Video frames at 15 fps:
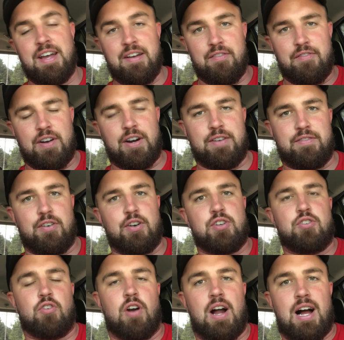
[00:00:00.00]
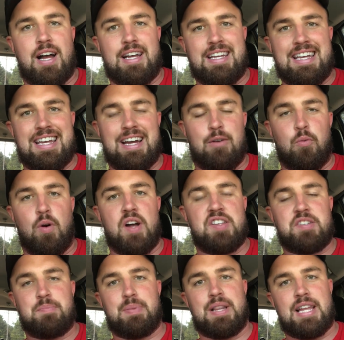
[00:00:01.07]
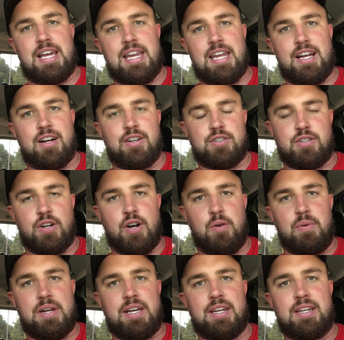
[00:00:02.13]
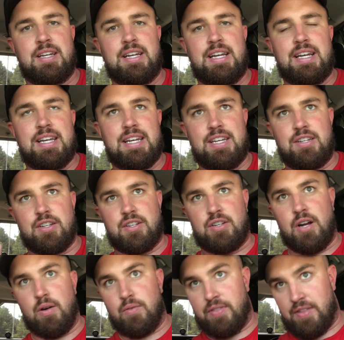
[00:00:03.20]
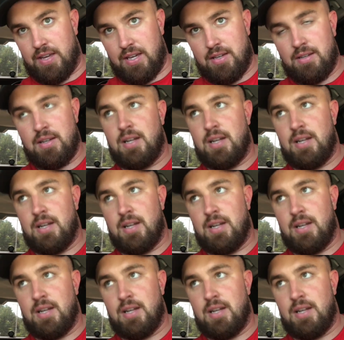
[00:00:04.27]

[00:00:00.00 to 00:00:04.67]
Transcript: very, very dry. And I was planning on going into Goethe